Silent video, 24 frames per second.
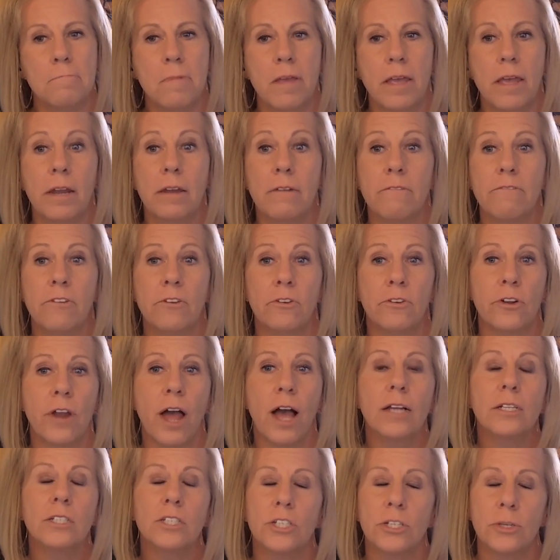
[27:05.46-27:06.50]
if you're
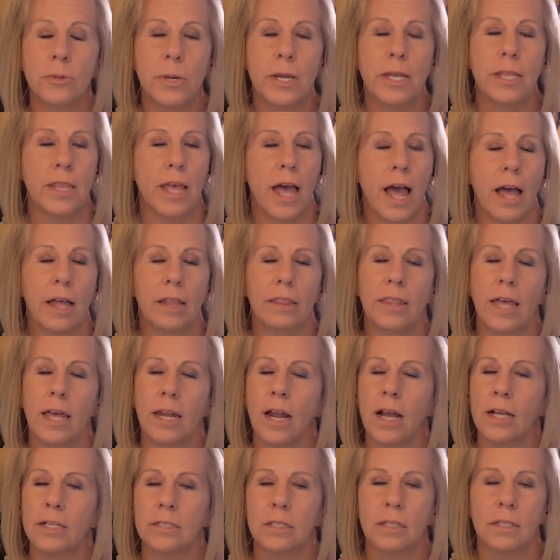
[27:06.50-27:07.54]
not doing that, that
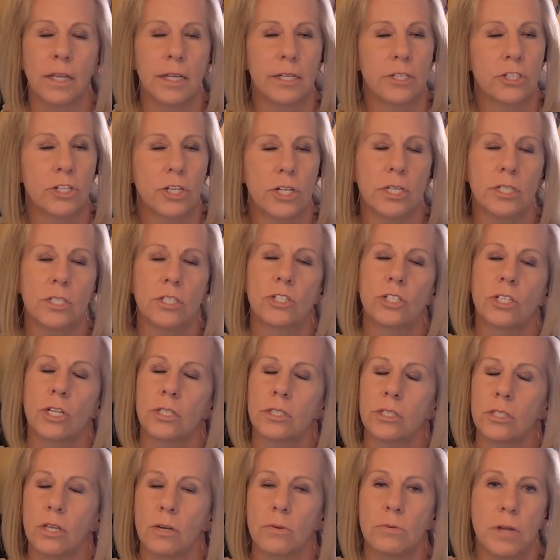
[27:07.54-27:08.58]
isolation is
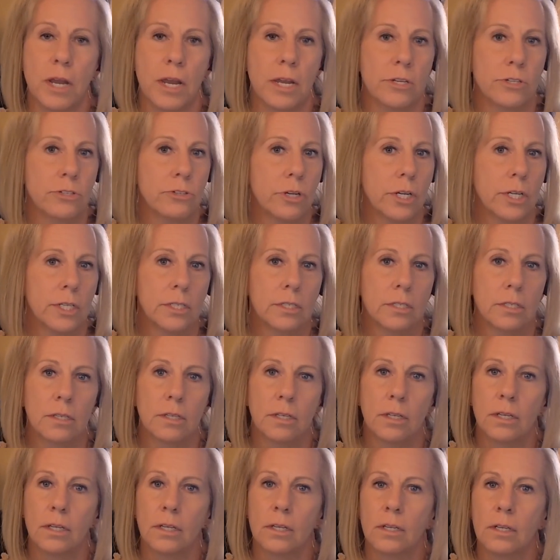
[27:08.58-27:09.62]
just so dangerous.
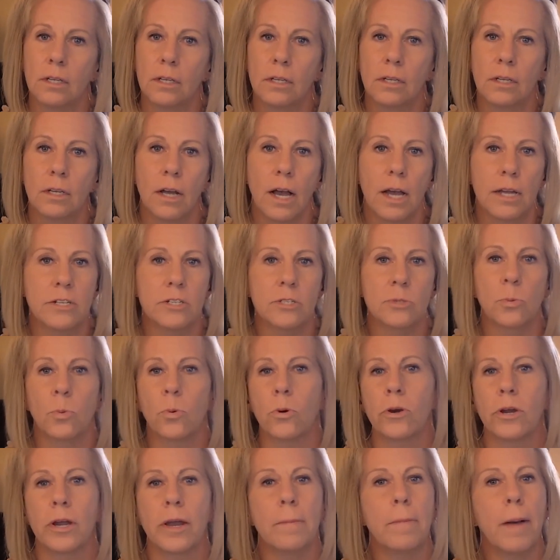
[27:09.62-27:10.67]
I just
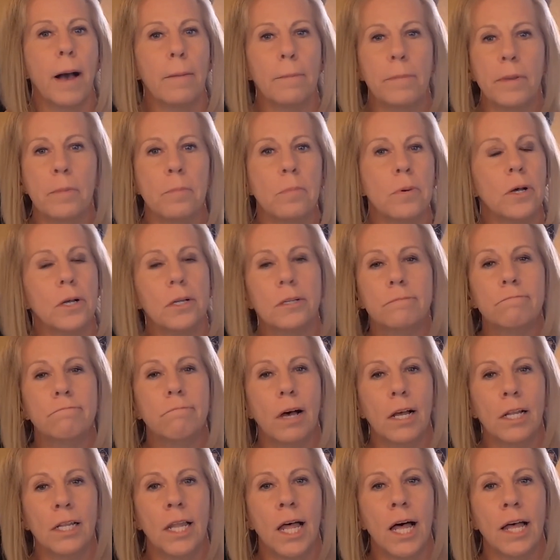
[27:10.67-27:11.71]
worry about people
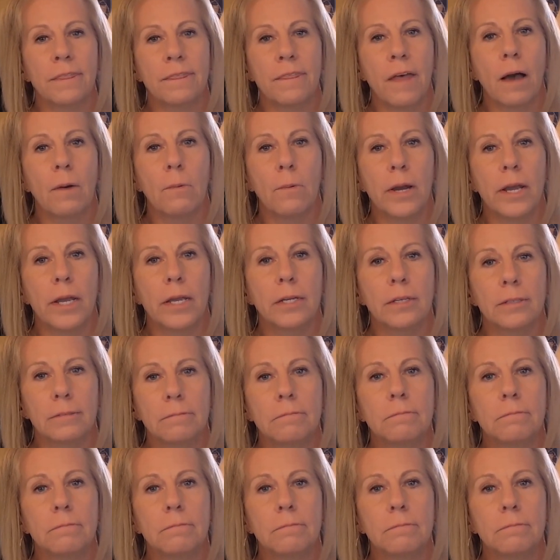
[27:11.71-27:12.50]
a lot that way.